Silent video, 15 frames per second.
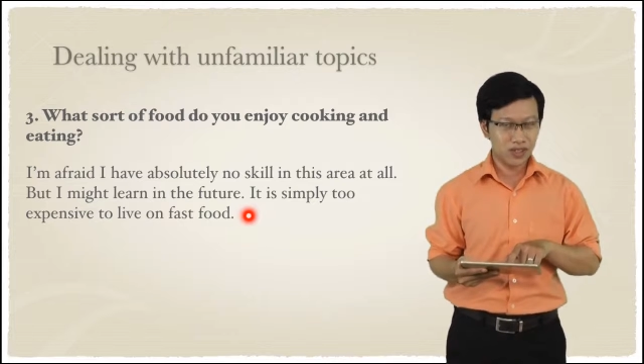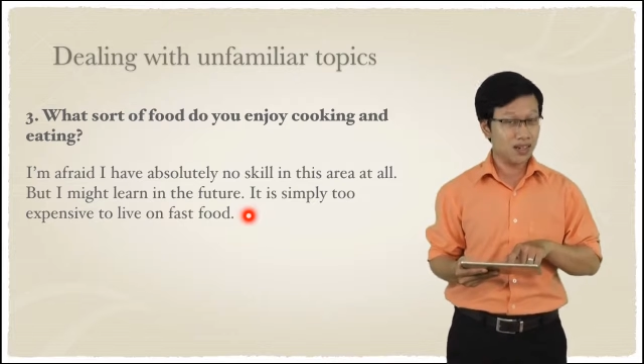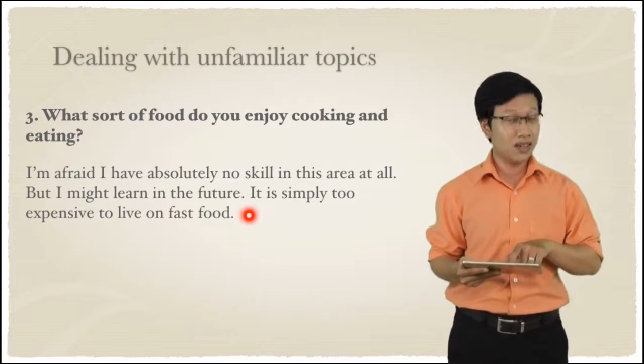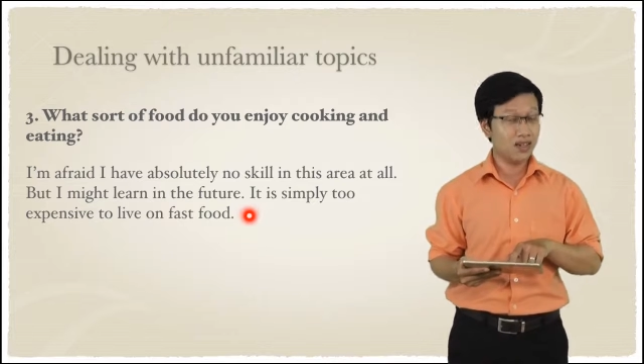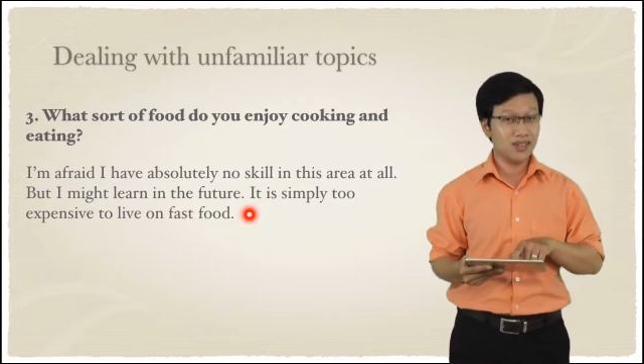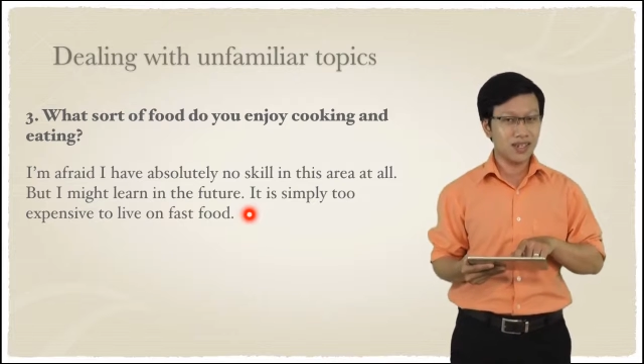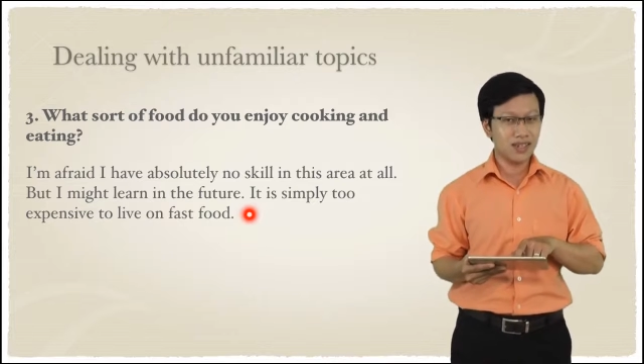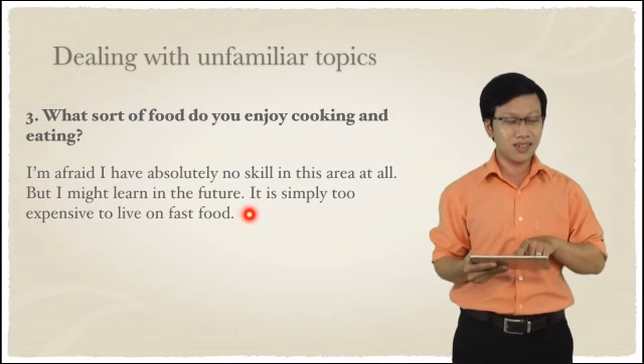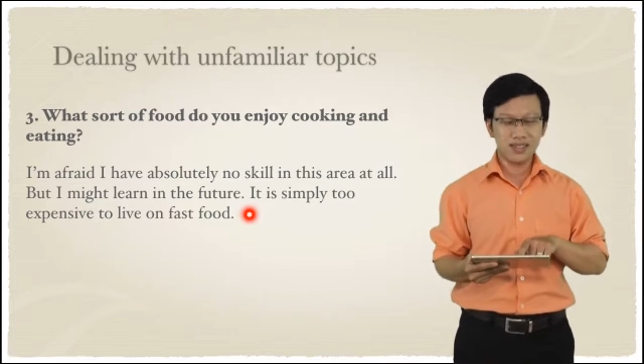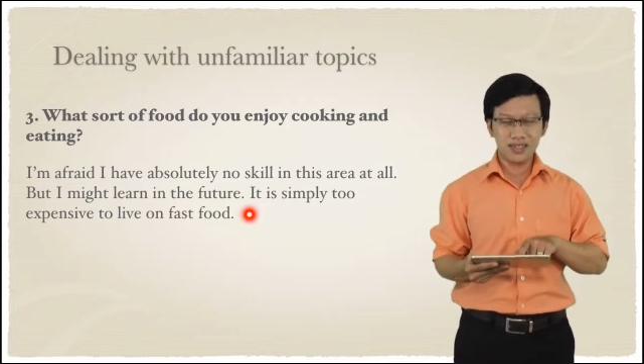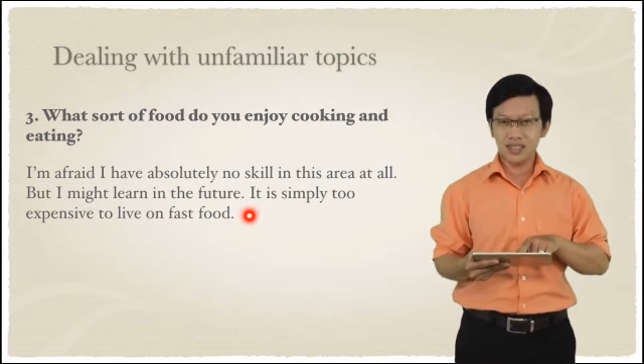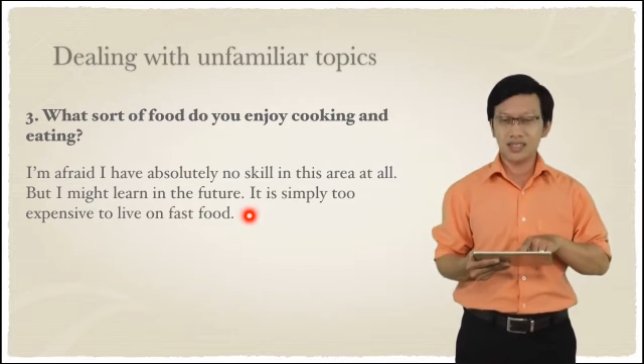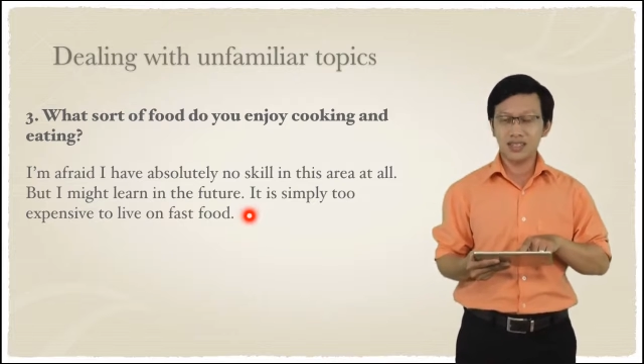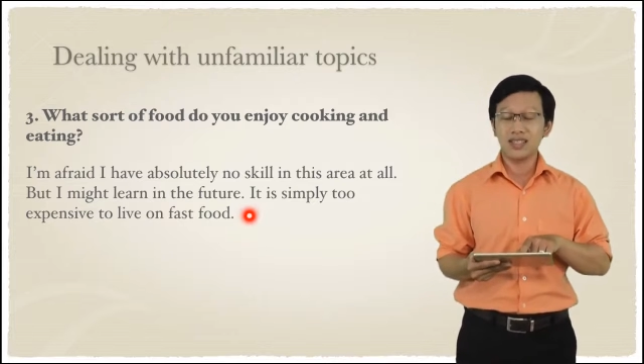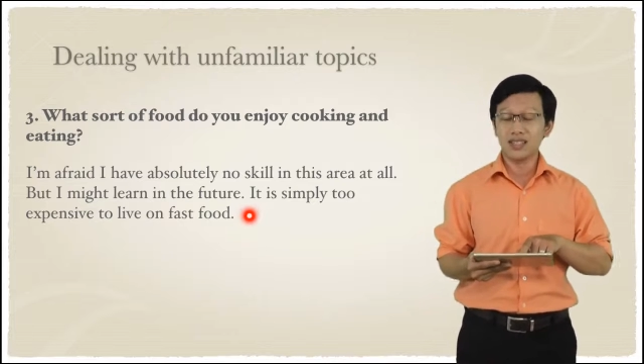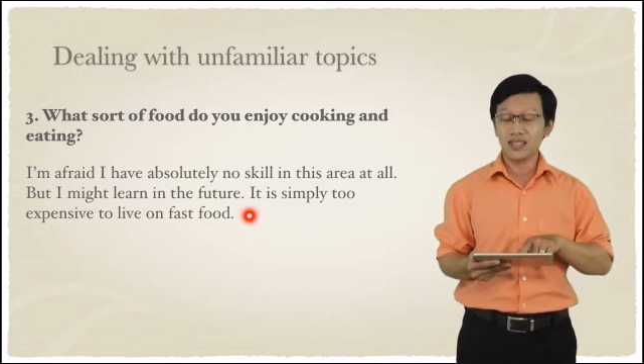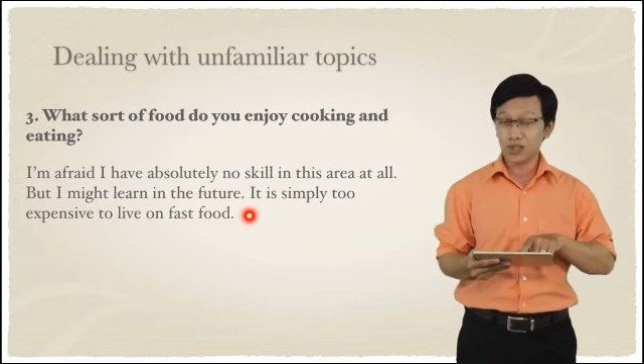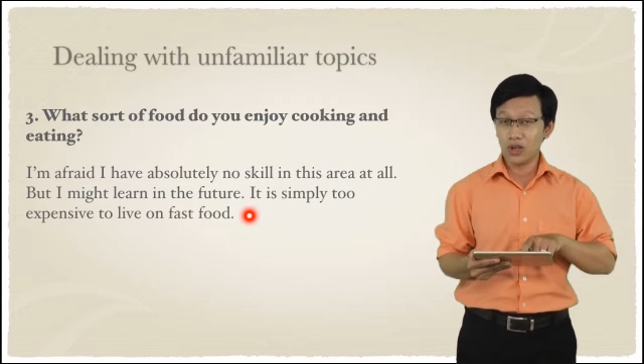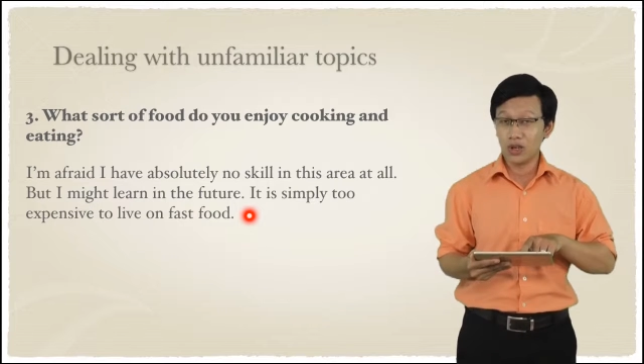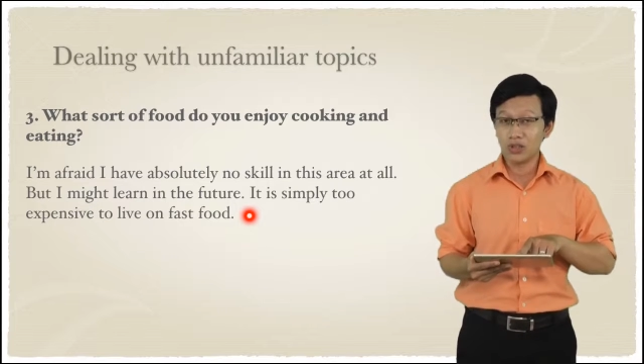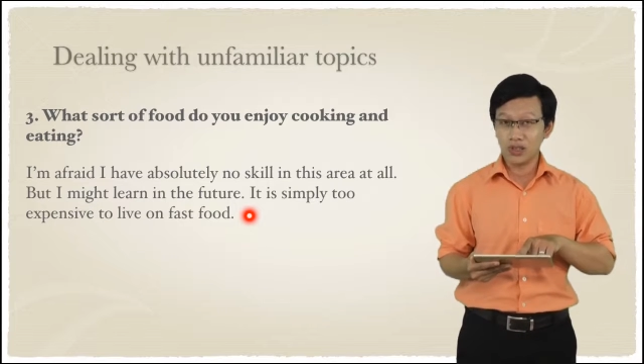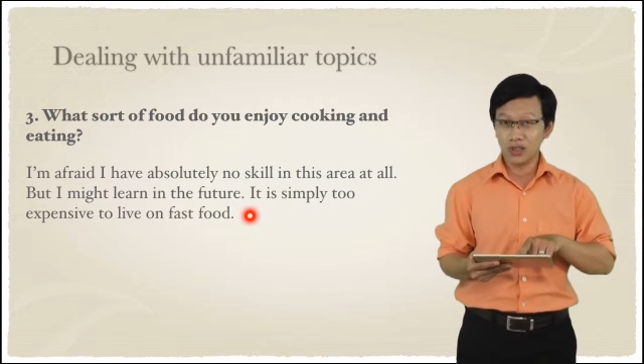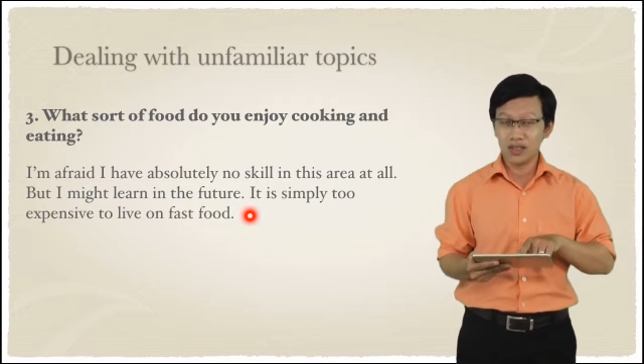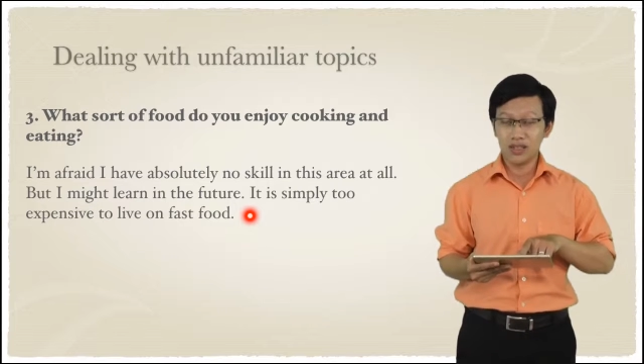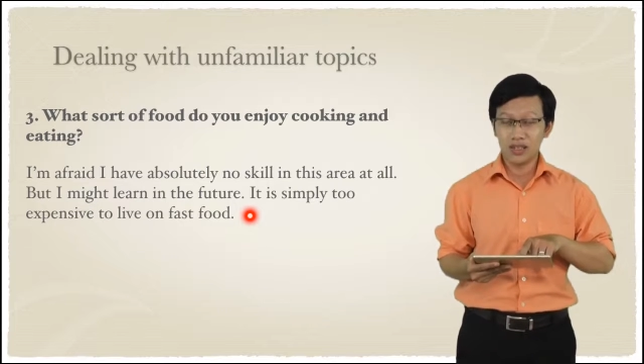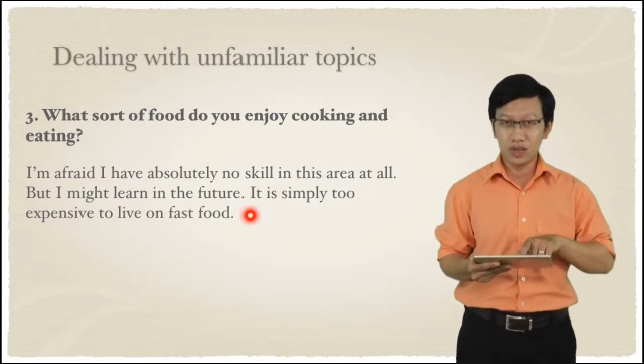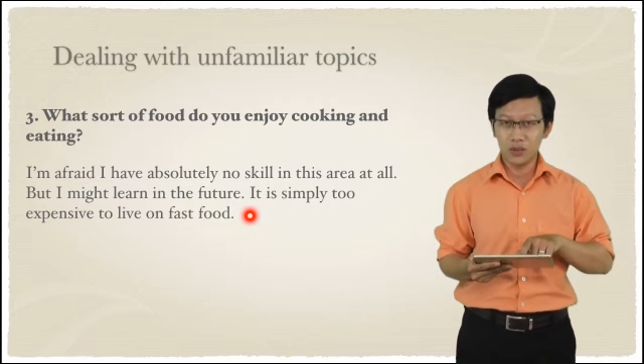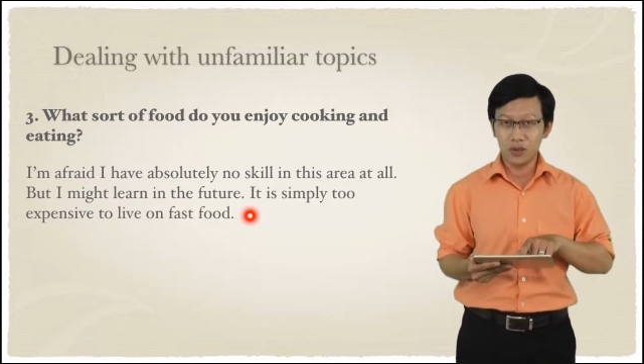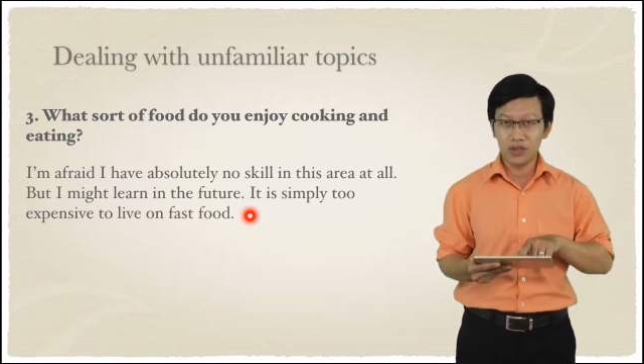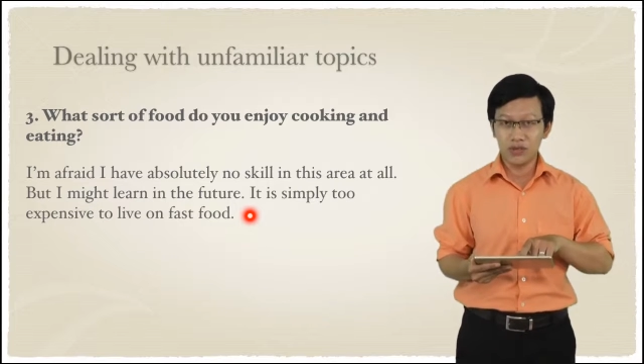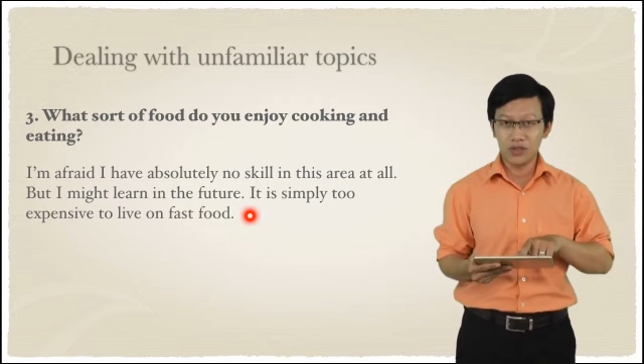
Alright, this is also another way